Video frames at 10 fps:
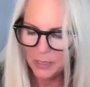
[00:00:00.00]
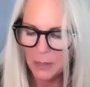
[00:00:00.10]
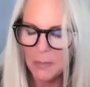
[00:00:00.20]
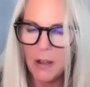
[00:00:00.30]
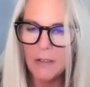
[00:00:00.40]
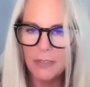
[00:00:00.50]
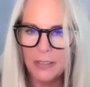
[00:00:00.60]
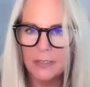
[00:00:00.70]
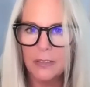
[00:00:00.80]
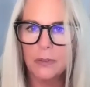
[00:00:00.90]
come off
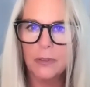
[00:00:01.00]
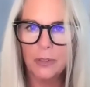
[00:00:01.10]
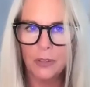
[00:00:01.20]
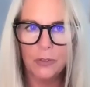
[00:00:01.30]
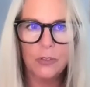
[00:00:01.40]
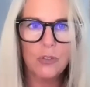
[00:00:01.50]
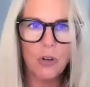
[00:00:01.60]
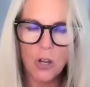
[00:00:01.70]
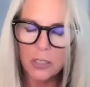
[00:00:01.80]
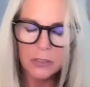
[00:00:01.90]
as they're
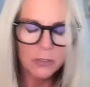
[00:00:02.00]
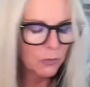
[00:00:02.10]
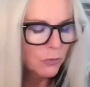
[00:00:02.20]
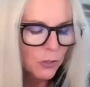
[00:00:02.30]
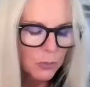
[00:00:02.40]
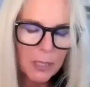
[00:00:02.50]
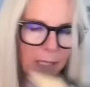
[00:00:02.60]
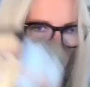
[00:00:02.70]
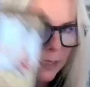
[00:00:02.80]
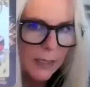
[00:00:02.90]
strong and so forth,
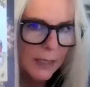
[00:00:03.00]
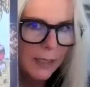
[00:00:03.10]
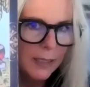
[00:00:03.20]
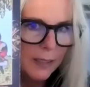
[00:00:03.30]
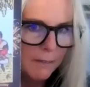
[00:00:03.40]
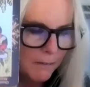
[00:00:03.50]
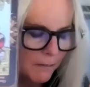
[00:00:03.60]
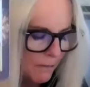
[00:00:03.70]
but I